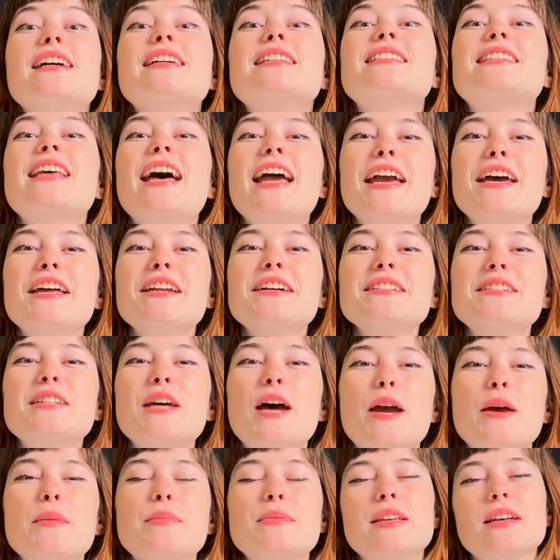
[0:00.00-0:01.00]

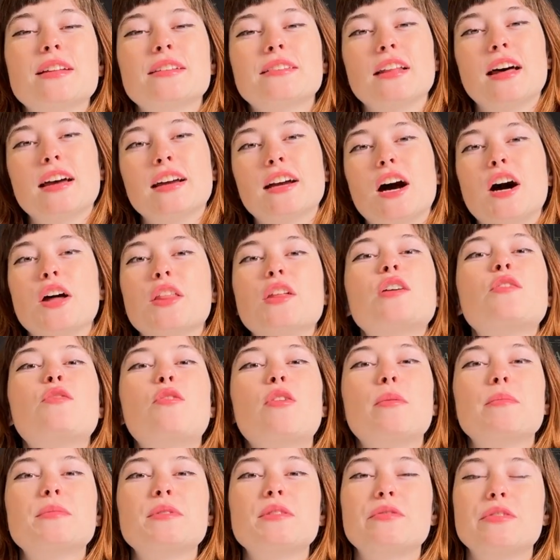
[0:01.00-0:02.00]
Cyanotypes, like other
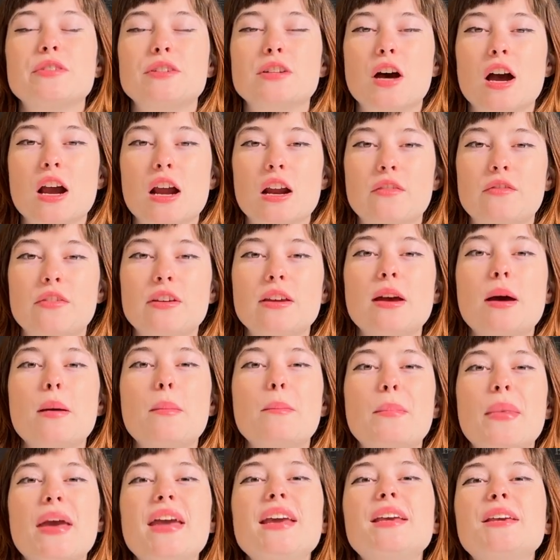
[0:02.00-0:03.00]
forms of photography,
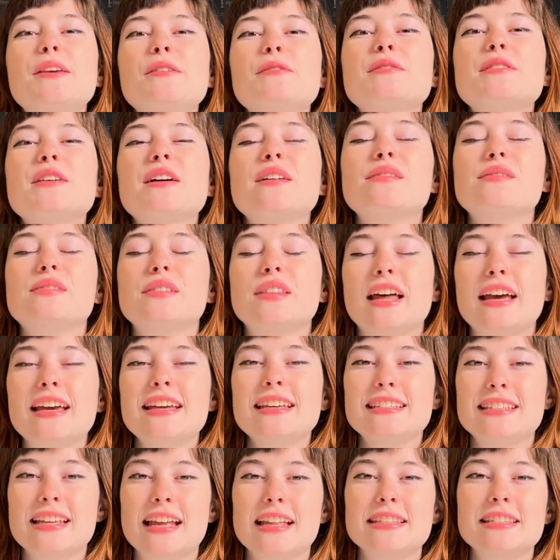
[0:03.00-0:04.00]
make use of
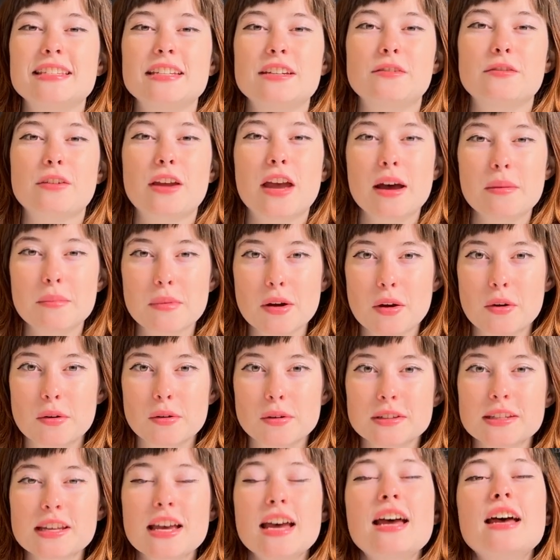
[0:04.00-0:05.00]
light-sensitive
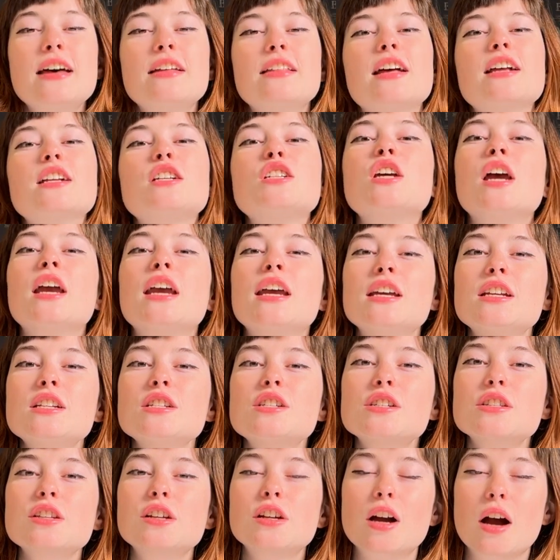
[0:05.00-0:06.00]
chemicals that change
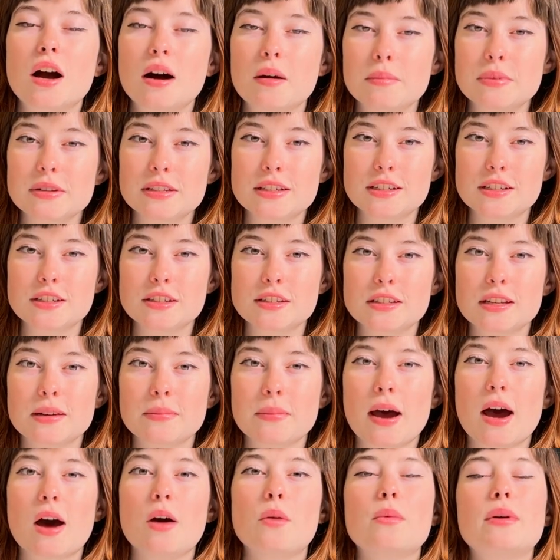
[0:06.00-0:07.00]
in their composition
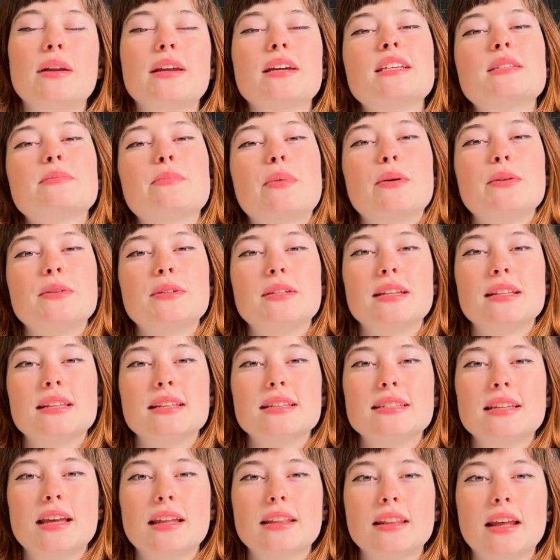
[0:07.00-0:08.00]
somehow when exposed to the
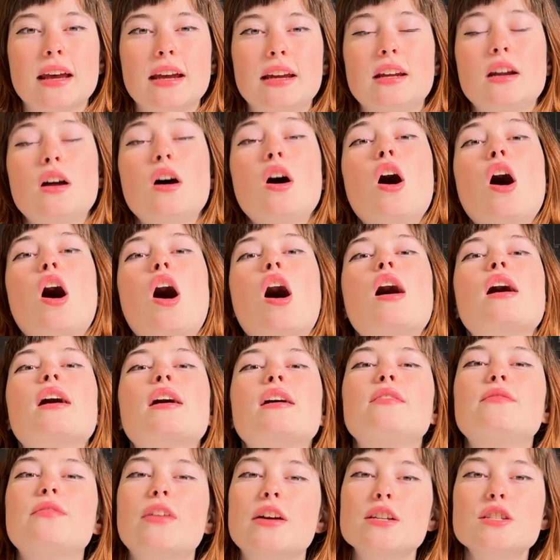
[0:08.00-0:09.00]
sunlight. Our
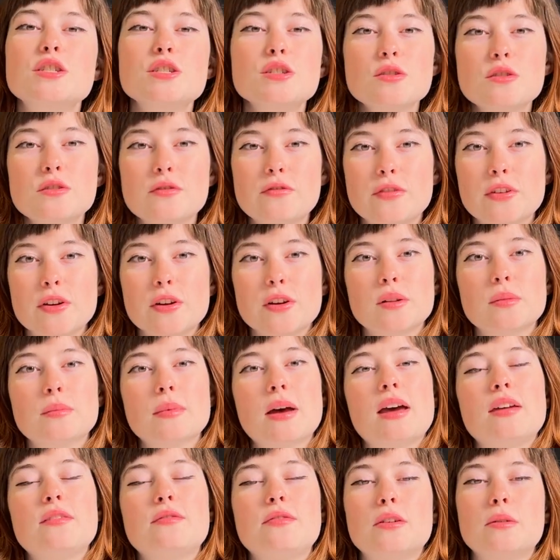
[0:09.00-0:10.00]
conventional film
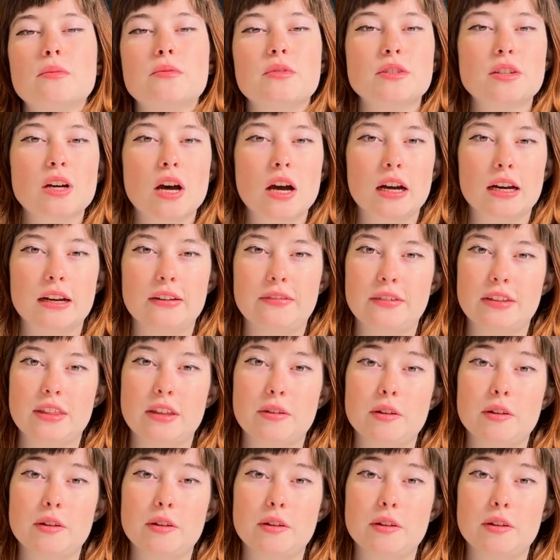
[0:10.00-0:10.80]
and film photography that